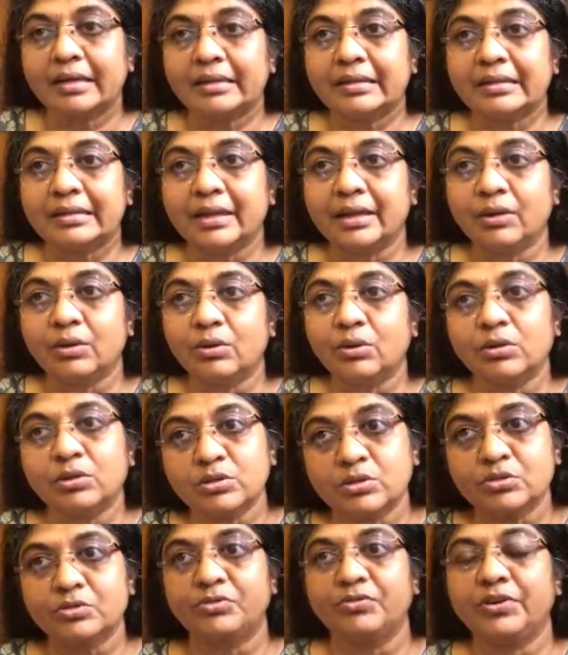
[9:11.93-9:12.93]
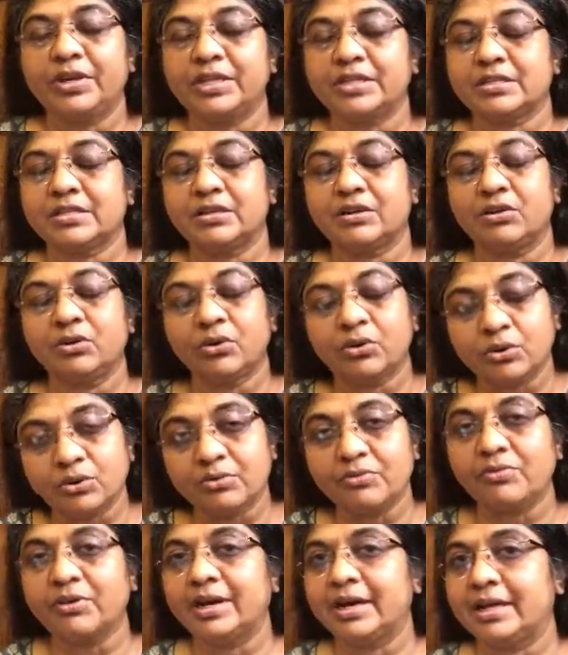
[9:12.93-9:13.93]
they also face a lot
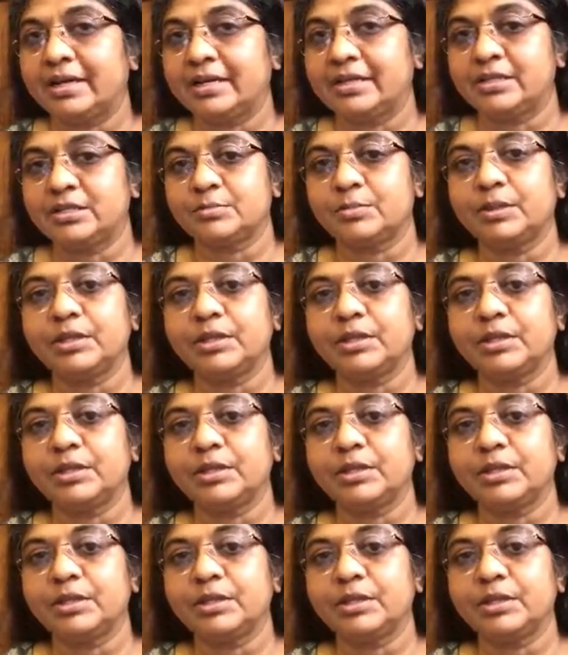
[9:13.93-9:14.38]
of violence,